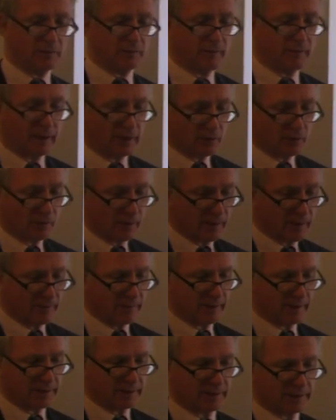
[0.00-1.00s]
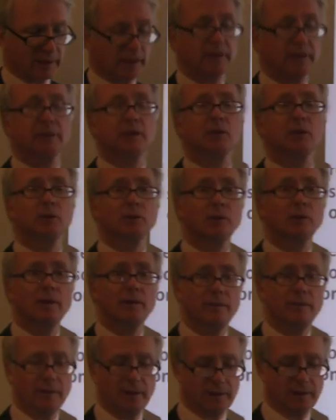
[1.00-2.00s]
of medical ethics and social
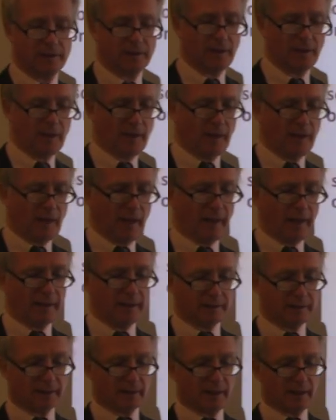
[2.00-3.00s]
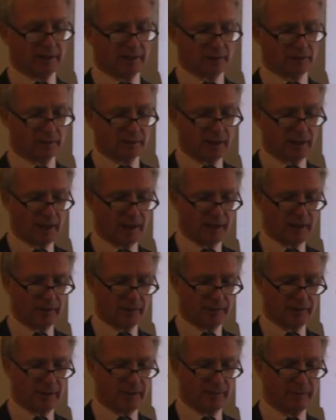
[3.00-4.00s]
ethics and international
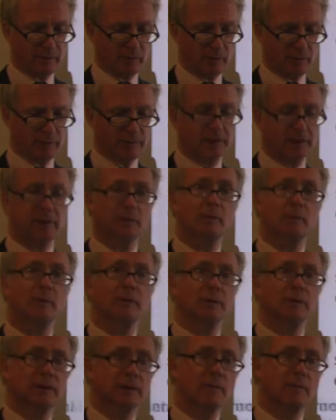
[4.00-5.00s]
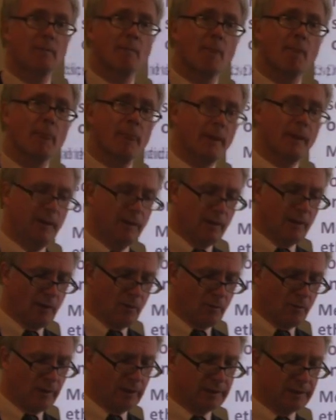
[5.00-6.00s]
dialogue on ethical principles.
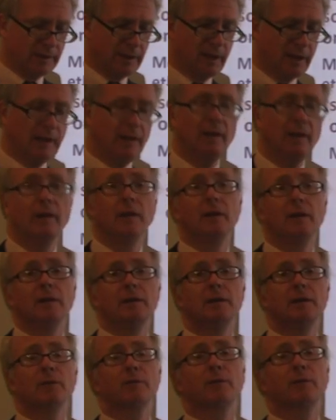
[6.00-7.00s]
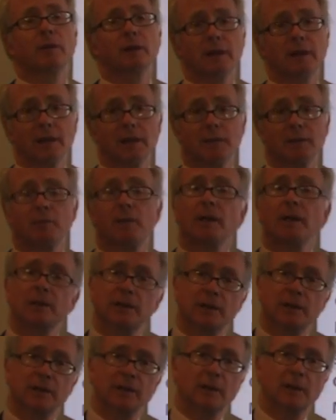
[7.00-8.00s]
We see different
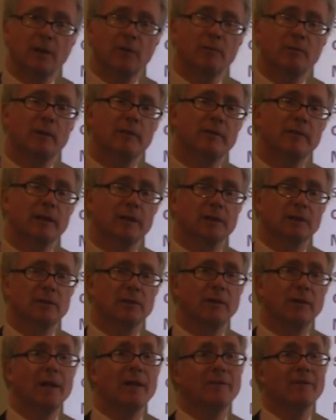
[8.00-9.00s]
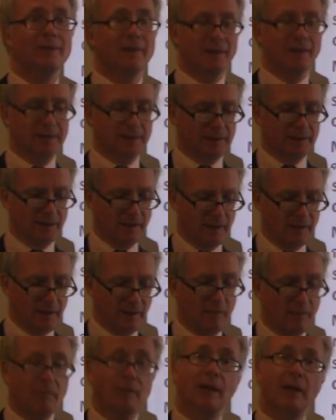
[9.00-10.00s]
expressions of professional ethics:
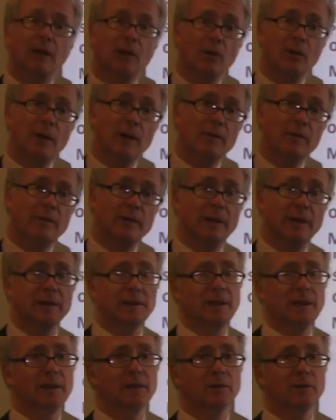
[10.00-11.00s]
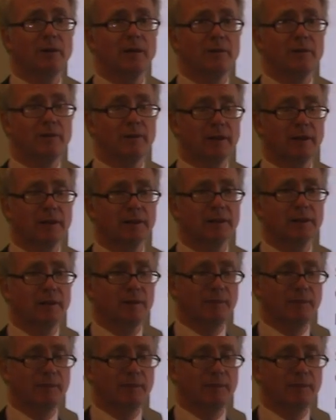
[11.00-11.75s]
medical ethics, dental ethics,